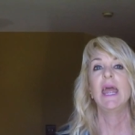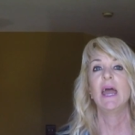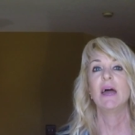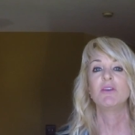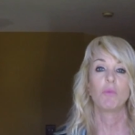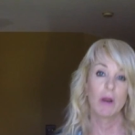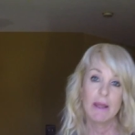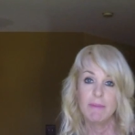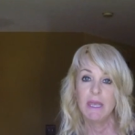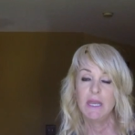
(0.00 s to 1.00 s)
and what
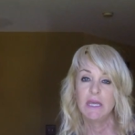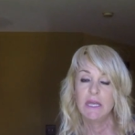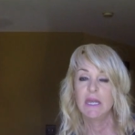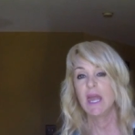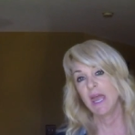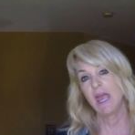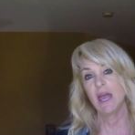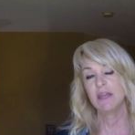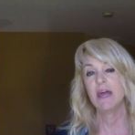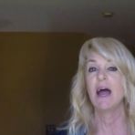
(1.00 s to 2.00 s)
I'm eating
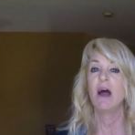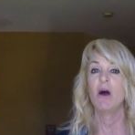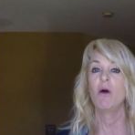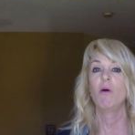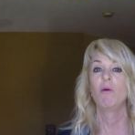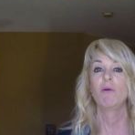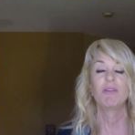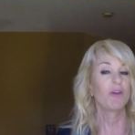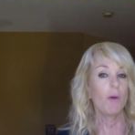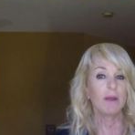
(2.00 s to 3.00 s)
and how
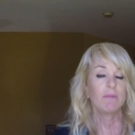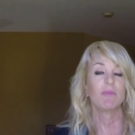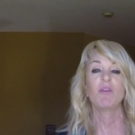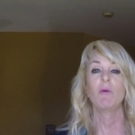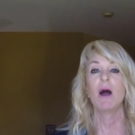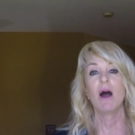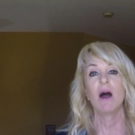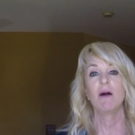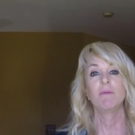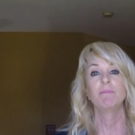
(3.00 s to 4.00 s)
it's going. So
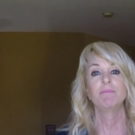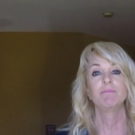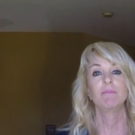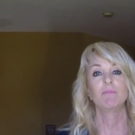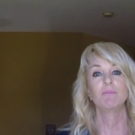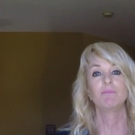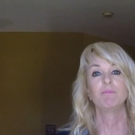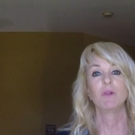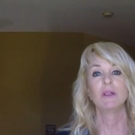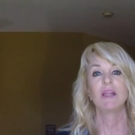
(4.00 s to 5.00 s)
uh,
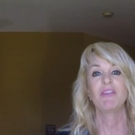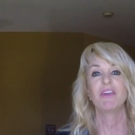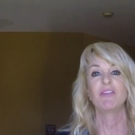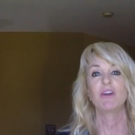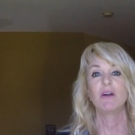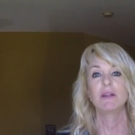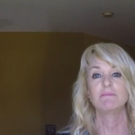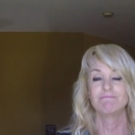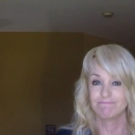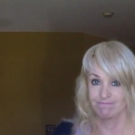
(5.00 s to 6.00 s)
well, let's get
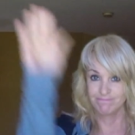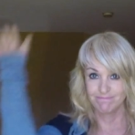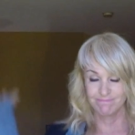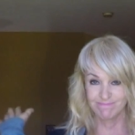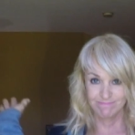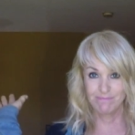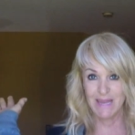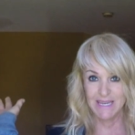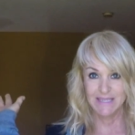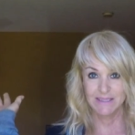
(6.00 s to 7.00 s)
started.
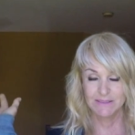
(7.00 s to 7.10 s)
Bye.